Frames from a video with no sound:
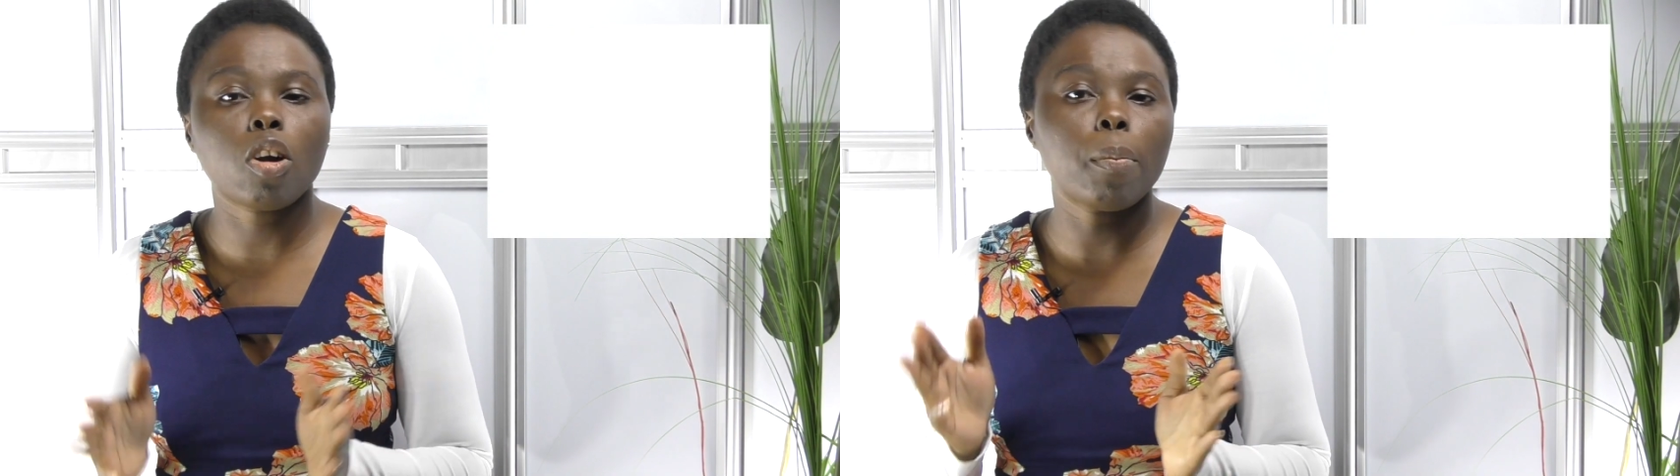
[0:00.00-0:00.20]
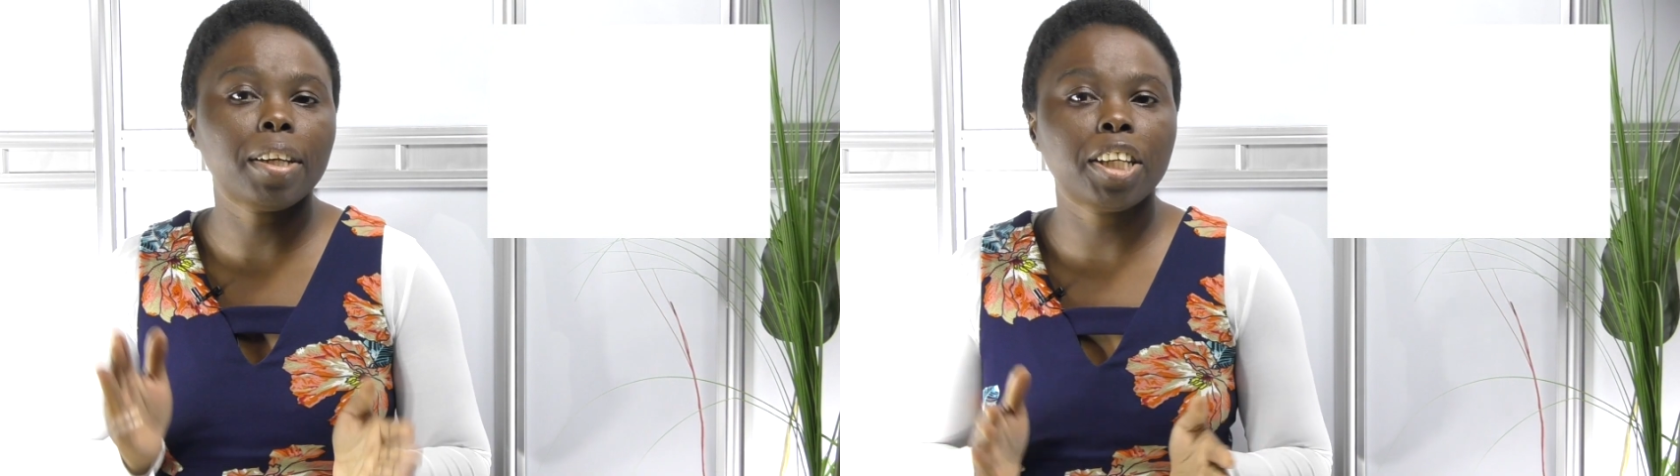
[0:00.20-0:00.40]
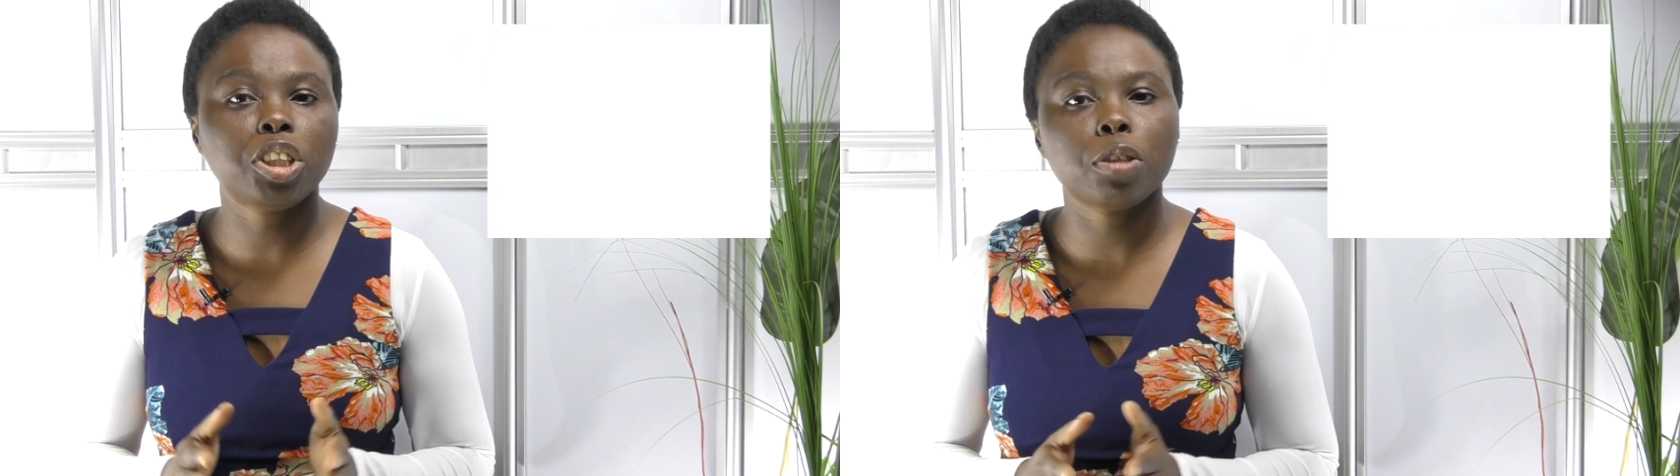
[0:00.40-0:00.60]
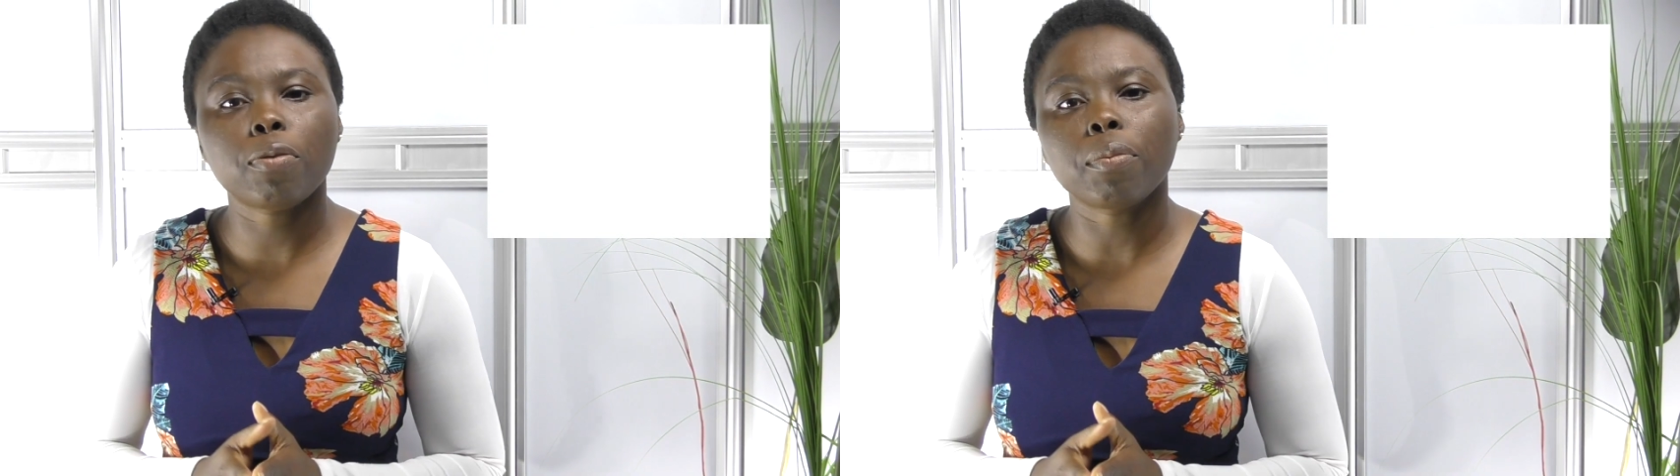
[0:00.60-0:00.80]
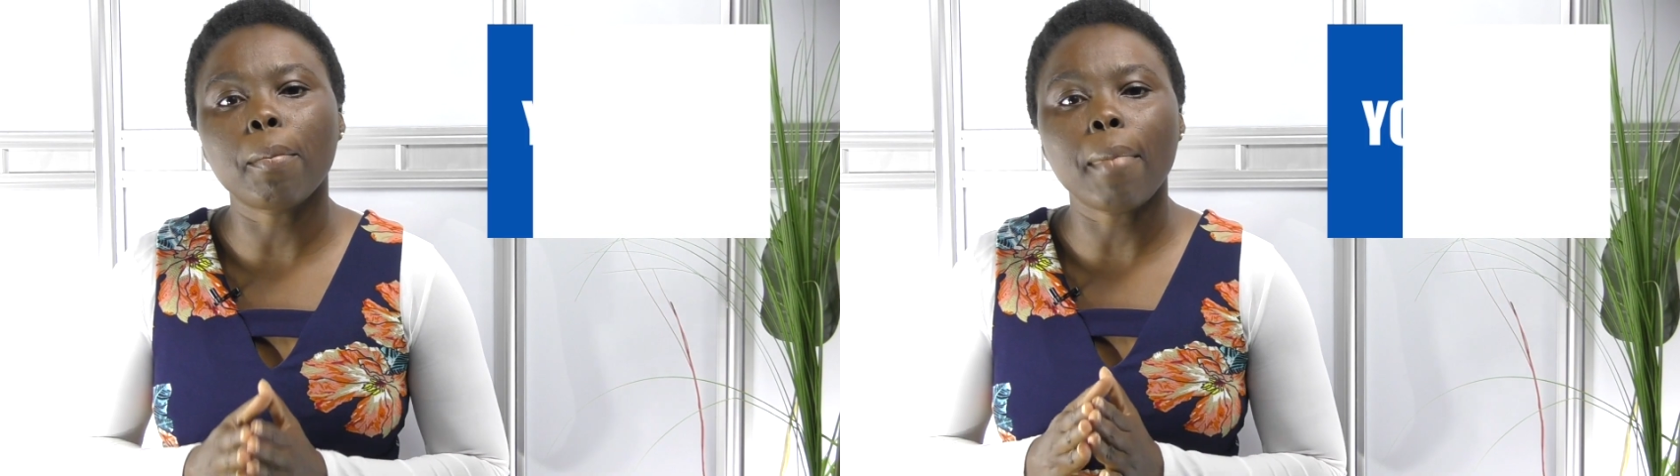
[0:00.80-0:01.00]

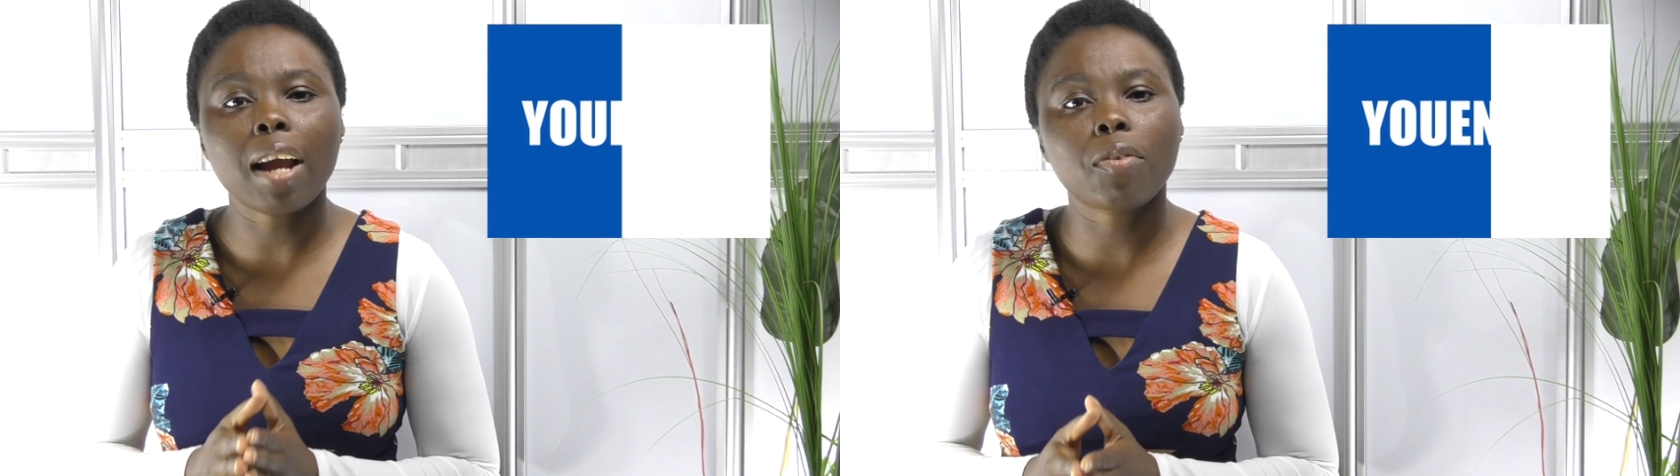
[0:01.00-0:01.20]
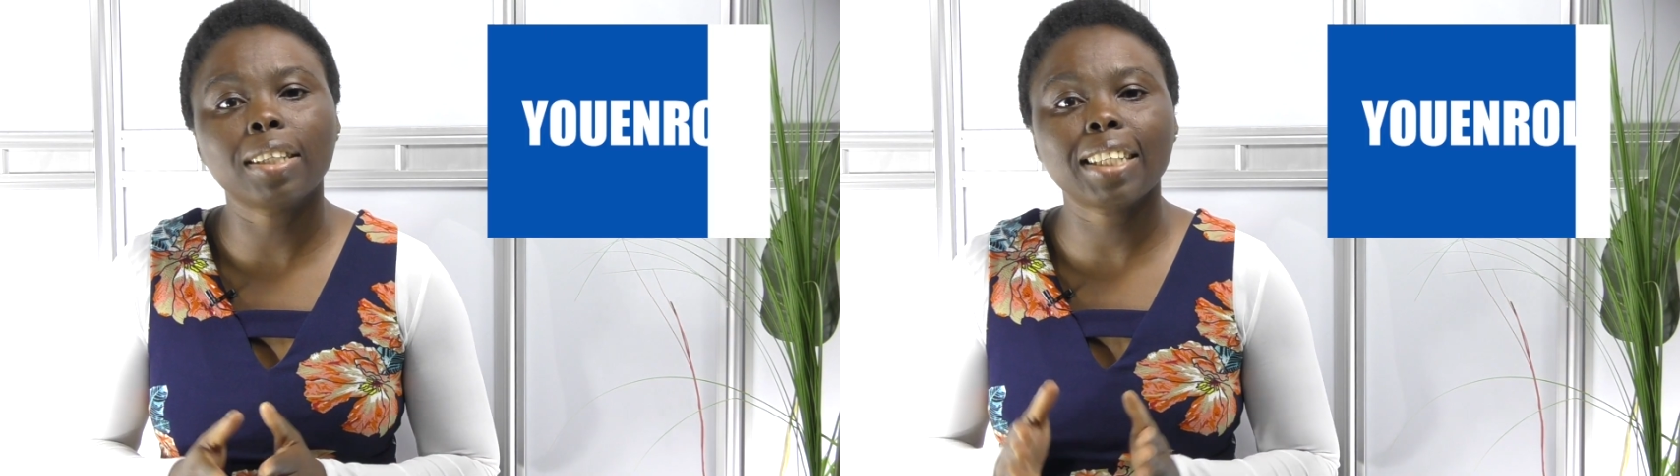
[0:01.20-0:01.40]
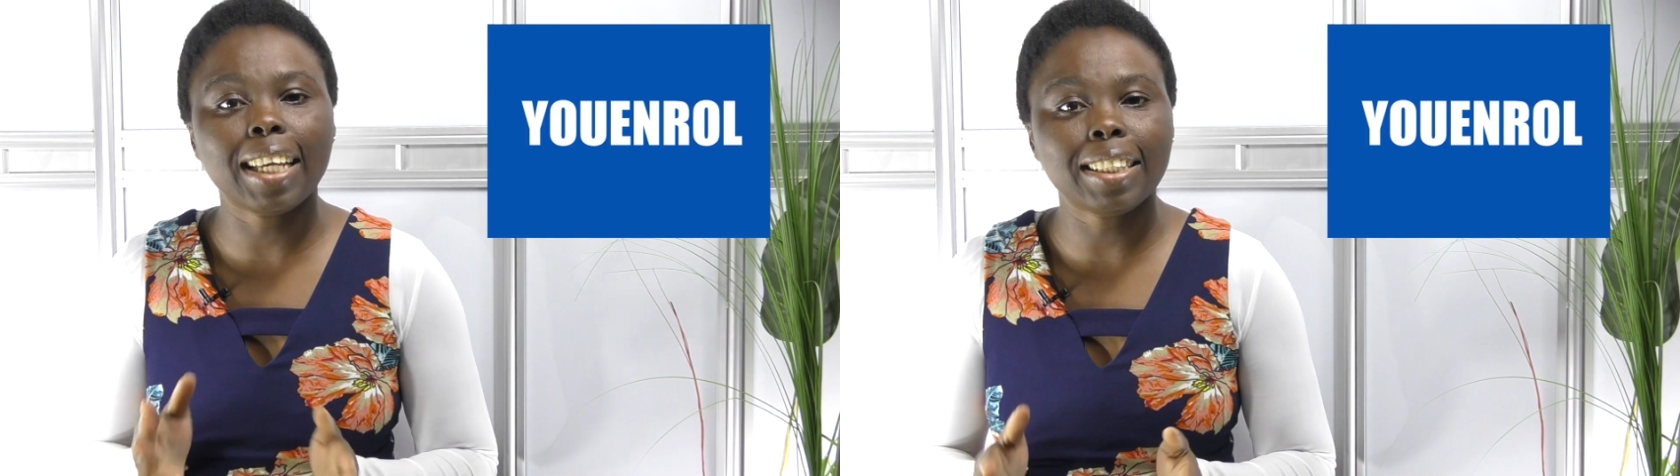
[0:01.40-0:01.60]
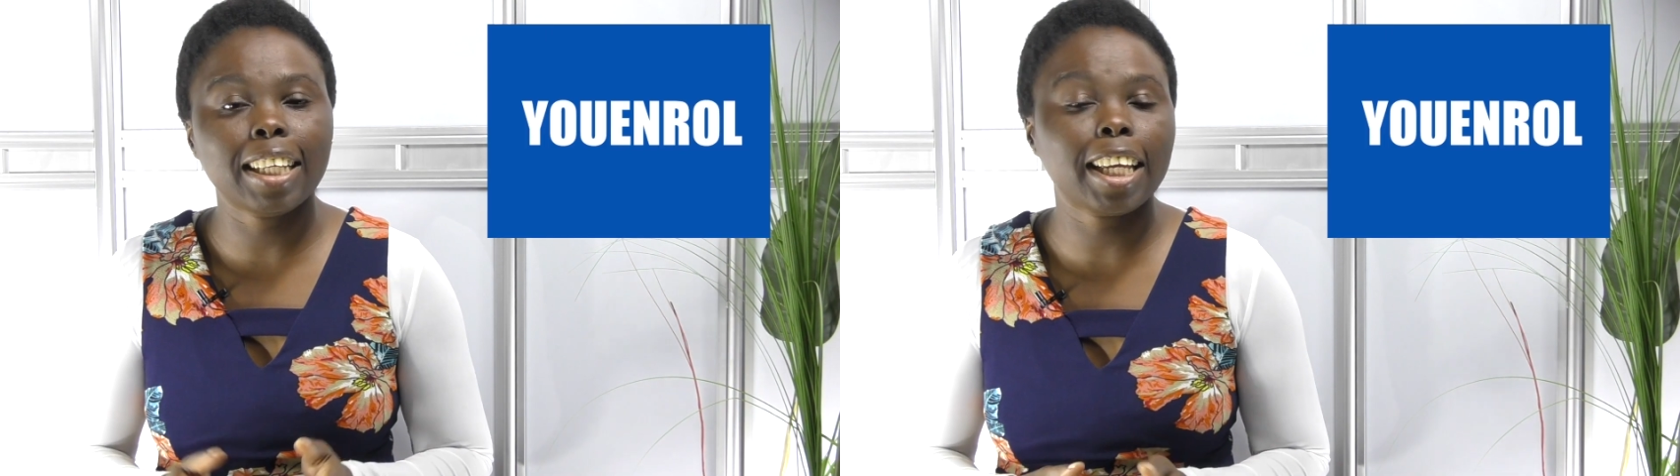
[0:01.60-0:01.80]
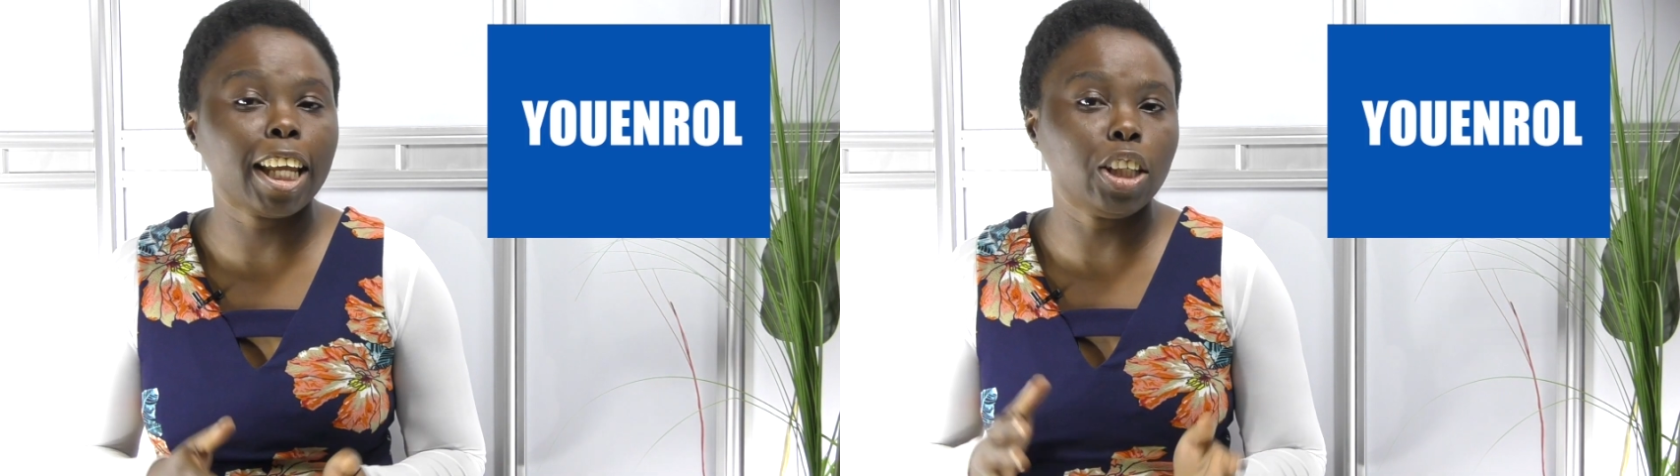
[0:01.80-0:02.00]
recommendation from the Migrant
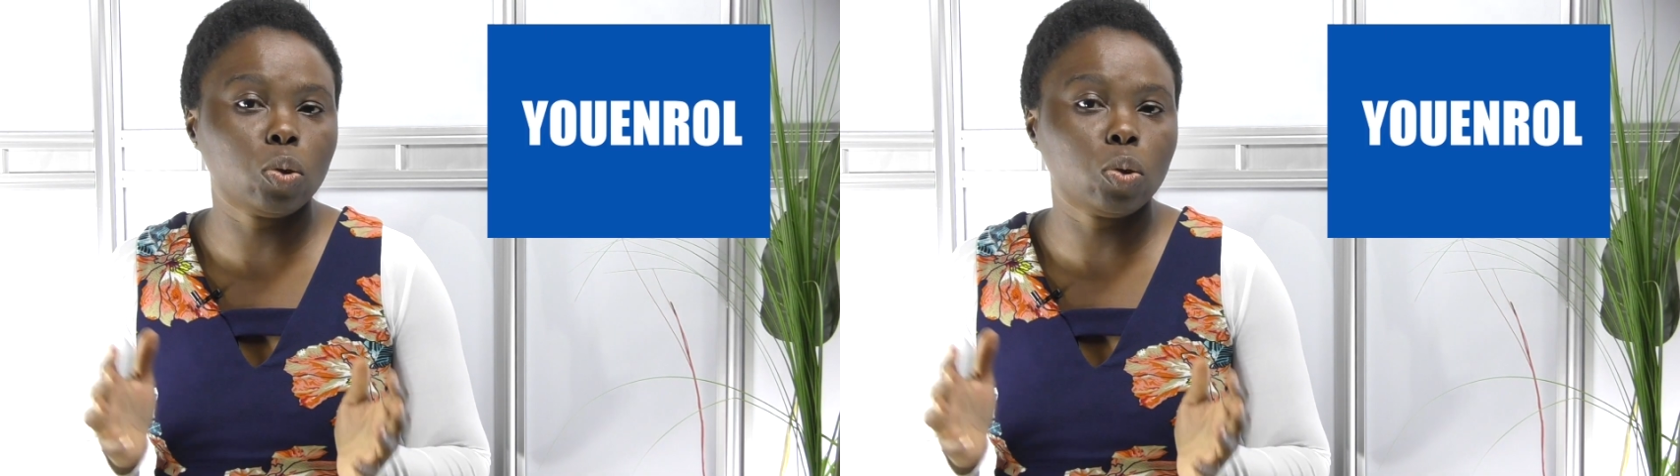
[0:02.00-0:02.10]
Intake